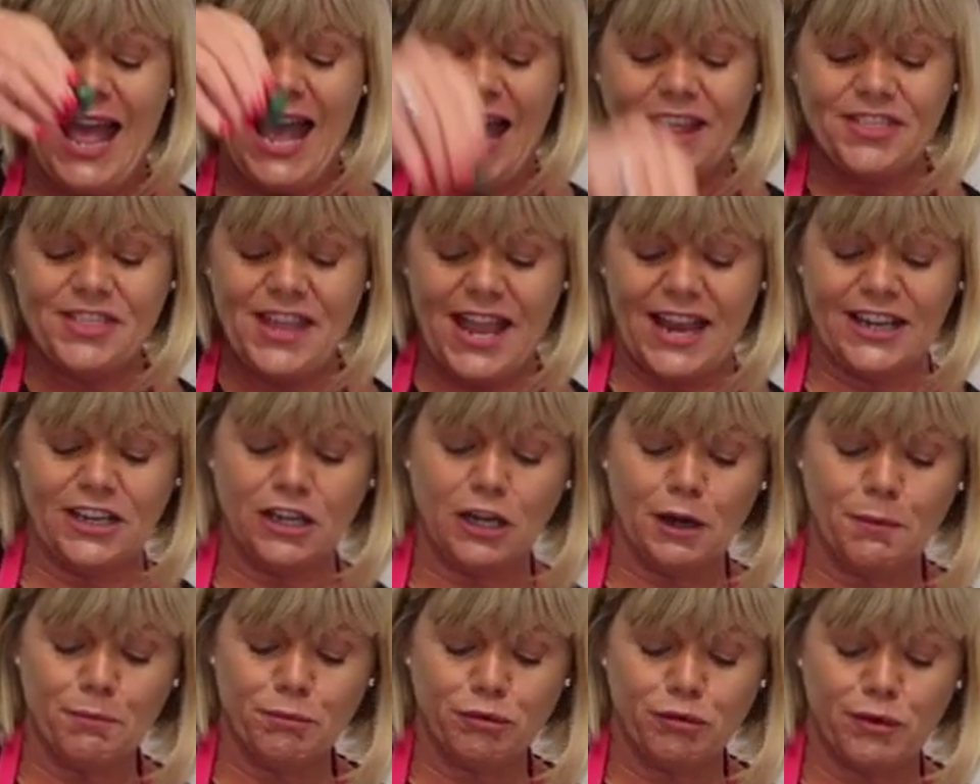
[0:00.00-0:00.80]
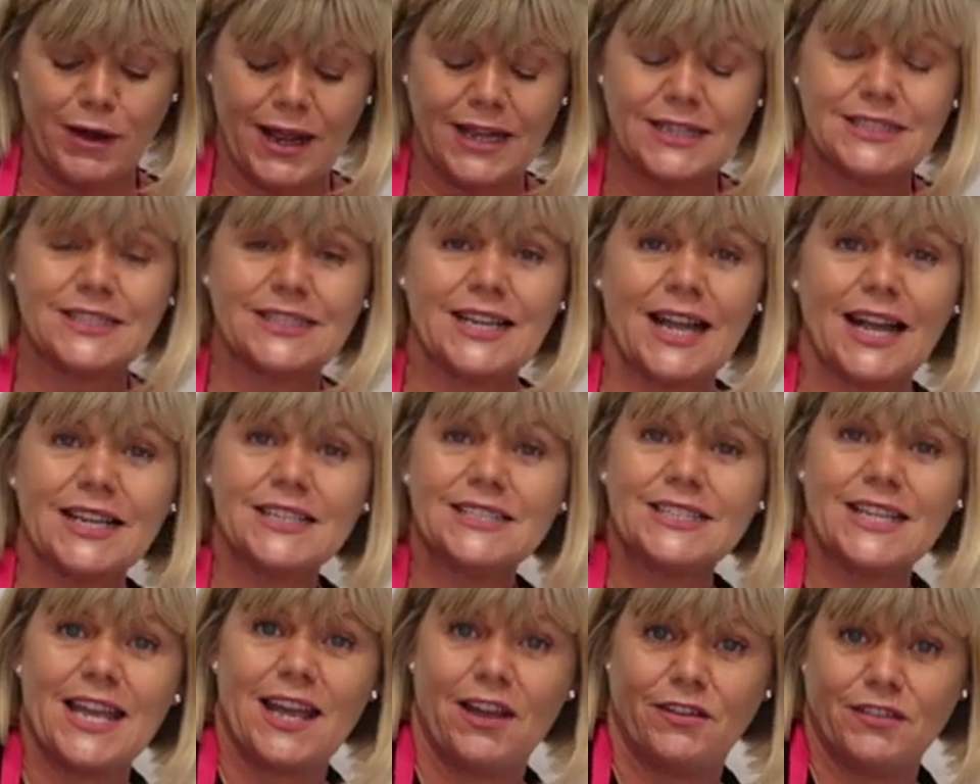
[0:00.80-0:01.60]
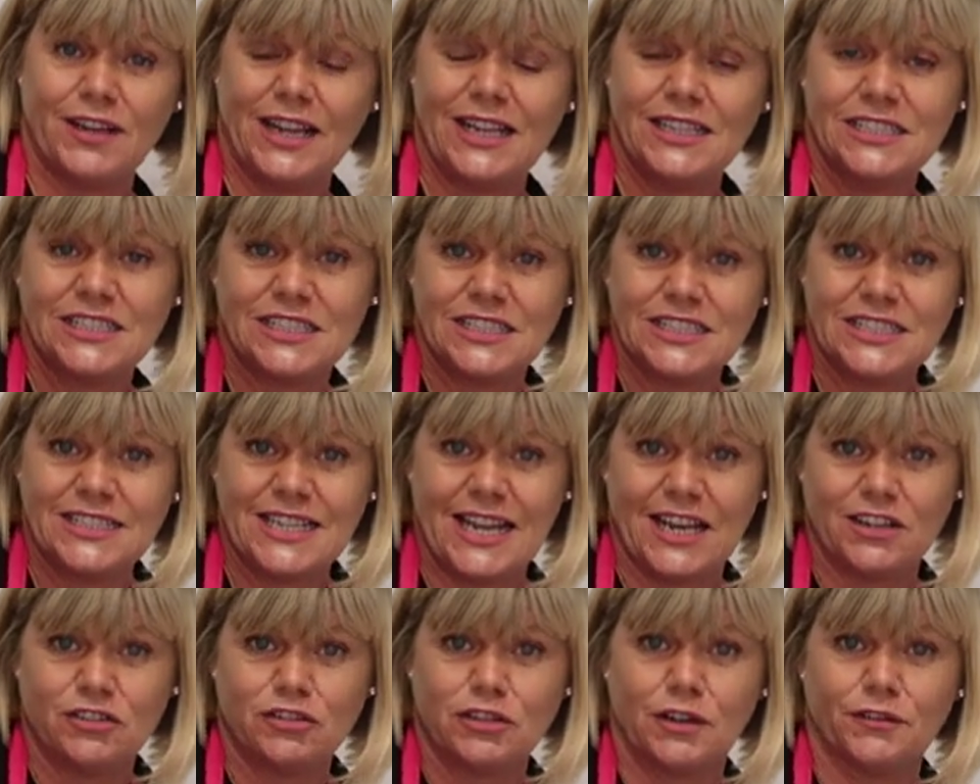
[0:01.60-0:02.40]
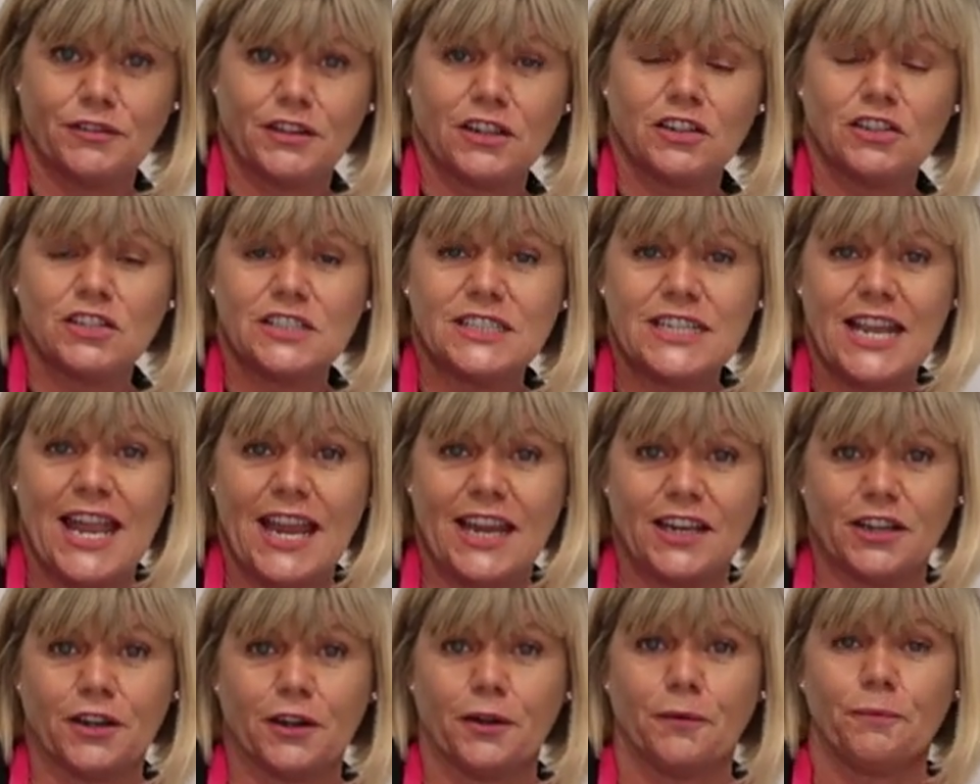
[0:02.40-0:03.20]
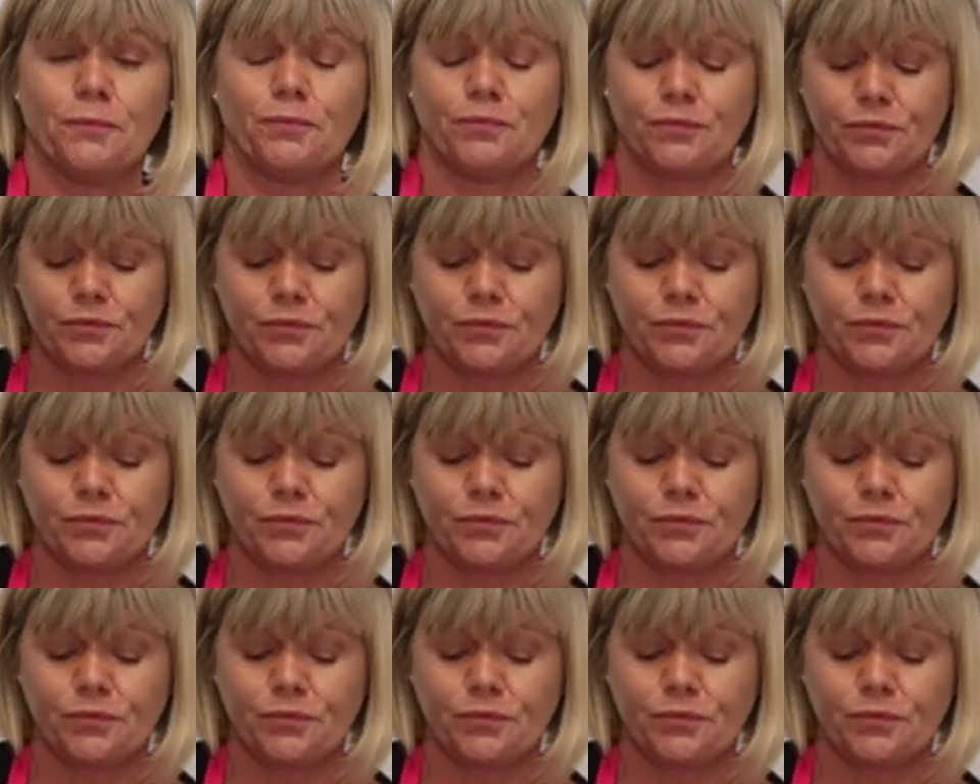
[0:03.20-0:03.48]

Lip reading: and then you can press that down into the center of the container.